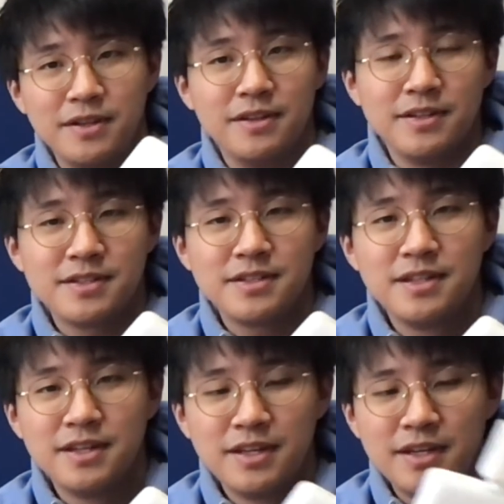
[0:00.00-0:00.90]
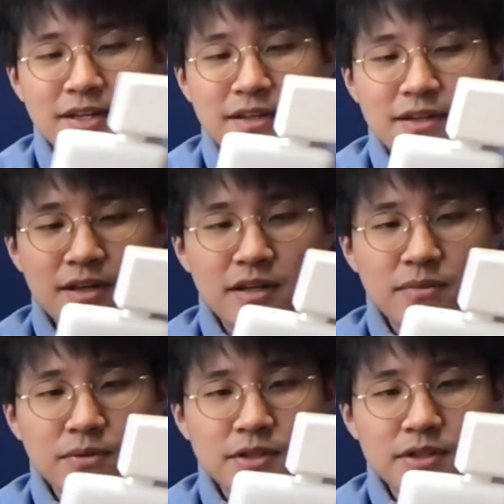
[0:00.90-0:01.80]
this,
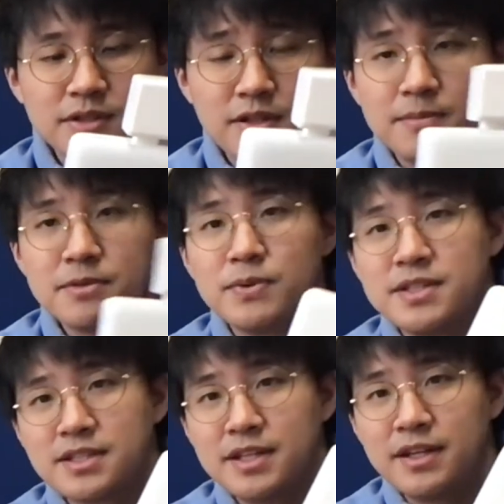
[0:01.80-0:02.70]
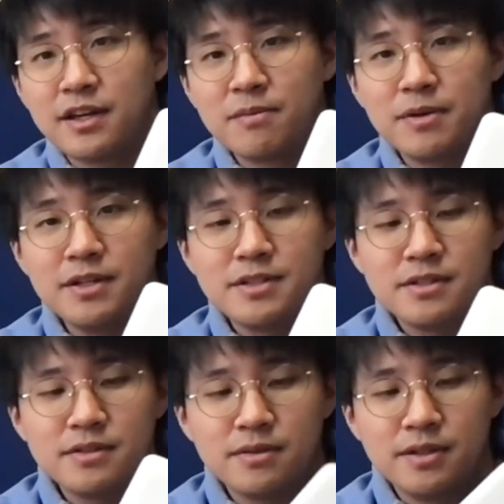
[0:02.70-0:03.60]
which comes with 16 gigabytes,
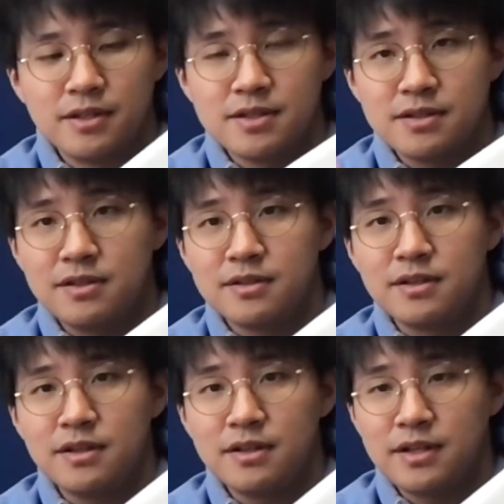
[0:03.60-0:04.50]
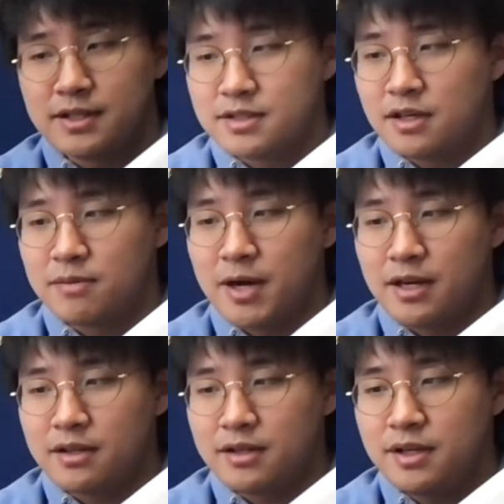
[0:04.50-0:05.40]
so it does all the things
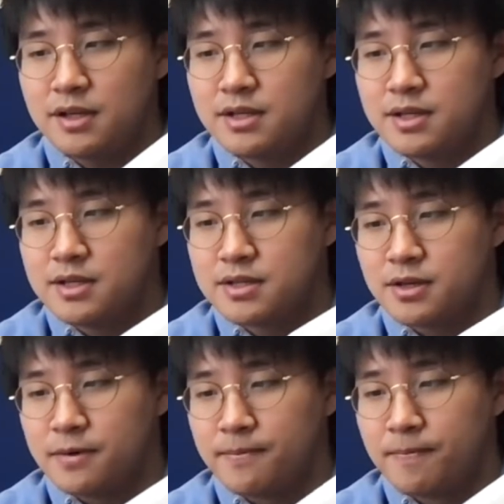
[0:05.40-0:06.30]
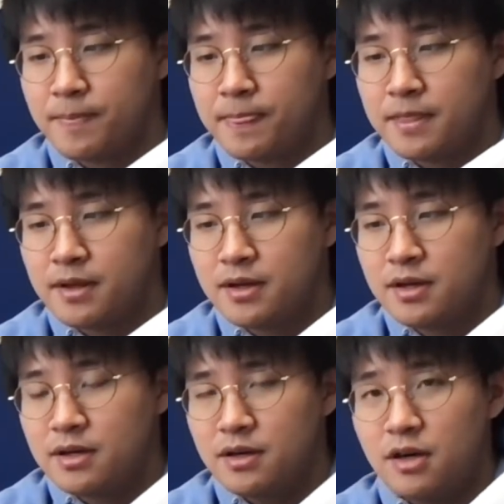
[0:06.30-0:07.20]
automatically. So
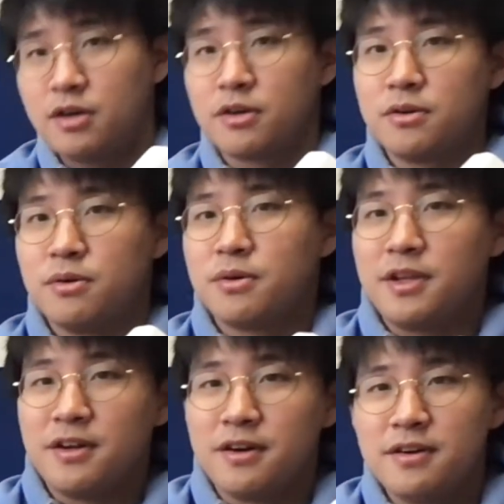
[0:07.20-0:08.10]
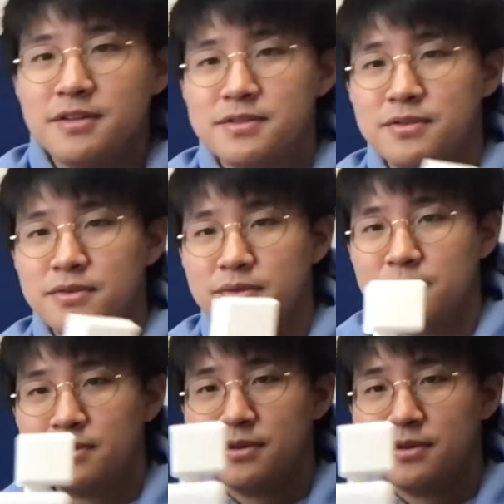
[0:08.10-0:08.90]
our goal here is to